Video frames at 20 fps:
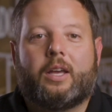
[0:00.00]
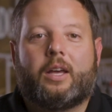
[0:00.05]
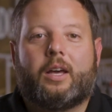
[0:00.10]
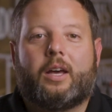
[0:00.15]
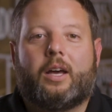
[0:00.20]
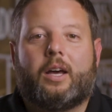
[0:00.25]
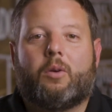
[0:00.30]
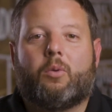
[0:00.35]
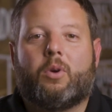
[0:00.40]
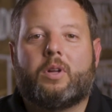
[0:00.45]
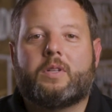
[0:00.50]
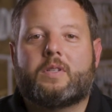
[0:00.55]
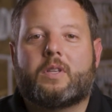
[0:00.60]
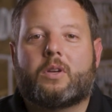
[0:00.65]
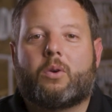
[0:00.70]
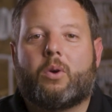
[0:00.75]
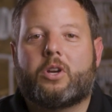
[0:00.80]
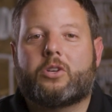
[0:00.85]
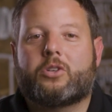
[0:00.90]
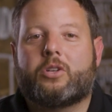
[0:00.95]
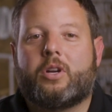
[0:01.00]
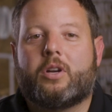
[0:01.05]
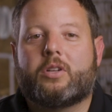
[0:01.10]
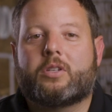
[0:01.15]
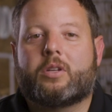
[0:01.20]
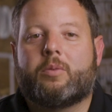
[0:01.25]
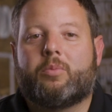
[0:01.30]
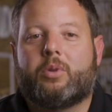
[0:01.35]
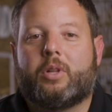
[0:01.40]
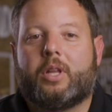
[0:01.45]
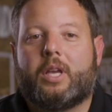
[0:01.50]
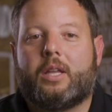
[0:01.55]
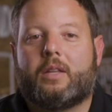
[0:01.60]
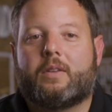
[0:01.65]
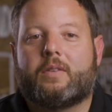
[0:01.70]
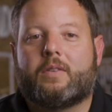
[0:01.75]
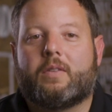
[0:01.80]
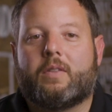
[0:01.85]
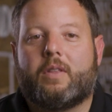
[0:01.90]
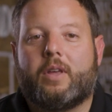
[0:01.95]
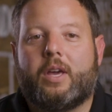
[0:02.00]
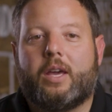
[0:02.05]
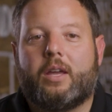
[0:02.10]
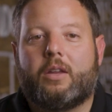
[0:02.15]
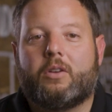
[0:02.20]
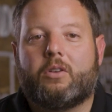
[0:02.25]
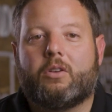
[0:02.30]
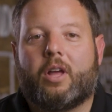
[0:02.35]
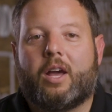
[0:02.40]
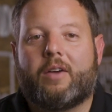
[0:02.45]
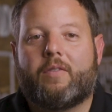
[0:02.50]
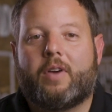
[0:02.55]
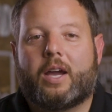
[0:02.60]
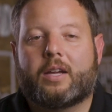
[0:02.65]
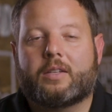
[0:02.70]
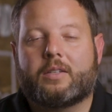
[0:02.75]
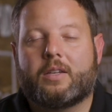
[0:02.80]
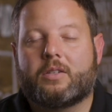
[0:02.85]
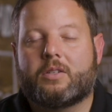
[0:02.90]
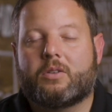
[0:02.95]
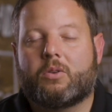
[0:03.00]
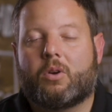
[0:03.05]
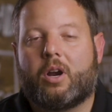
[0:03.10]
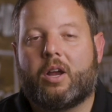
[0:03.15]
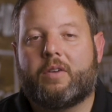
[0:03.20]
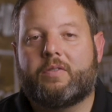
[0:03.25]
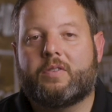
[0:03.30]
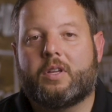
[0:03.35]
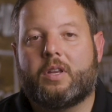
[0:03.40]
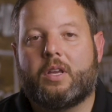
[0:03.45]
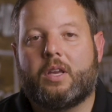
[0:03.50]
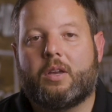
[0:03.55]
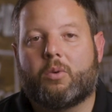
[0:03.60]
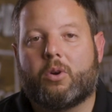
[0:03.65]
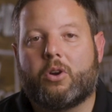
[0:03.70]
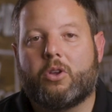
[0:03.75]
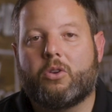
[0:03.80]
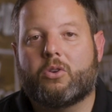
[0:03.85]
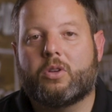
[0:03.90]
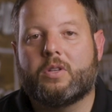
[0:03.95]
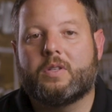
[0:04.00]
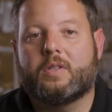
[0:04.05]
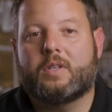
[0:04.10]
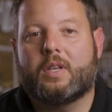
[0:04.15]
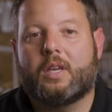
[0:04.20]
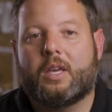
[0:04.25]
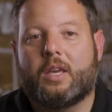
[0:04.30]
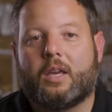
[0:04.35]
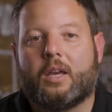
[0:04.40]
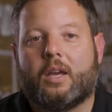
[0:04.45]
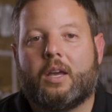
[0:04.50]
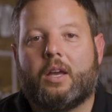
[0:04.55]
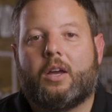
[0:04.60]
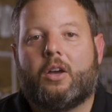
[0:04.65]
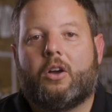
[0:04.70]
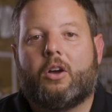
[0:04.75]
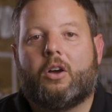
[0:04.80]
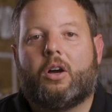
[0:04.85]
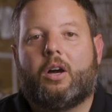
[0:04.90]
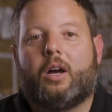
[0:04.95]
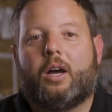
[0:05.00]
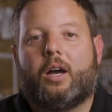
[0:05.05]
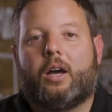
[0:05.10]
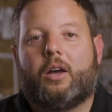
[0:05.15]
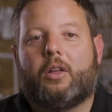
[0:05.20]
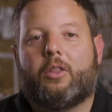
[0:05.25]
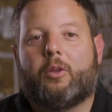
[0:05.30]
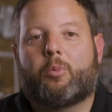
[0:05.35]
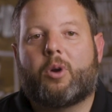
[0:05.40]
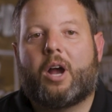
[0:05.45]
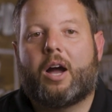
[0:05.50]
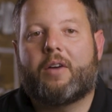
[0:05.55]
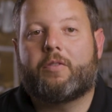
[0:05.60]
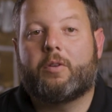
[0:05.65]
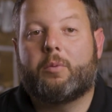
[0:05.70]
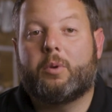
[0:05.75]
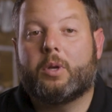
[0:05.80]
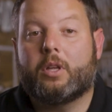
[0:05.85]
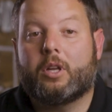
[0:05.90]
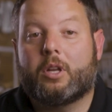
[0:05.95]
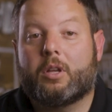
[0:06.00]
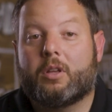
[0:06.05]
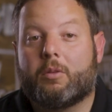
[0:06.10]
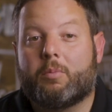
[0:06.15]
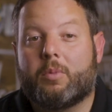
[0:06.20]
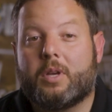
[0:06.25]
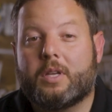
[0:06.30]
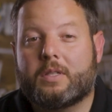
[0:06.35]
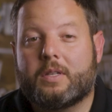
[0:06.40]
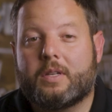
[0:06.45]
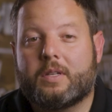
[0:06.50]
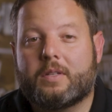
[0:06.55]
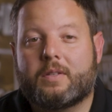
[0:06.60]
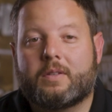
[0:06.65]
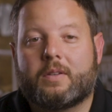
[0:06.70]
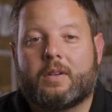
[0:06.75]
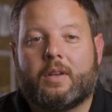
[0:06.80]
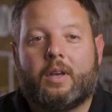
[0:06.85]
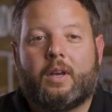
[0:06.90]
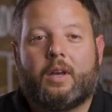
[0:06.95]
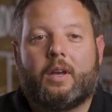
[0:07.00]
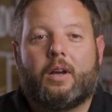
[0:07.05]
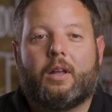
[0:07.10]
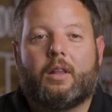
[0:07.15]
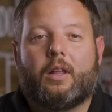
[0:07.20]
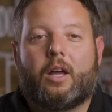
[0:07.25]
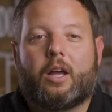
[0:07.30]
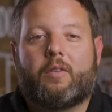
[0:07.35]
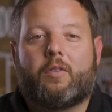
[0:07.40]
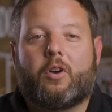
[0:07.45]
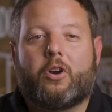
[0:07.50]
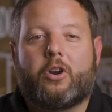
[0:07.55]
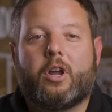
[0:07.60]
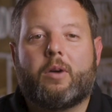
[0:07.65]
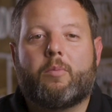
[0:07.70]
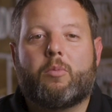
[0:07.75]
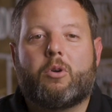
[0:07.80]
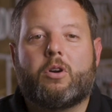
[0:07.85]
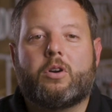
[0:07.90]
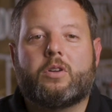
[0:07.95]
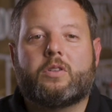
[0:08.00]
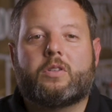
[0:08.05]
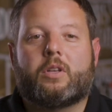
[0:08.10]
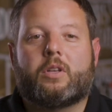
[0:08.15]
Once the questionnaire is complete, then you'll have access to our FTD, where you can see the profitability of the business, a lot of our numbers.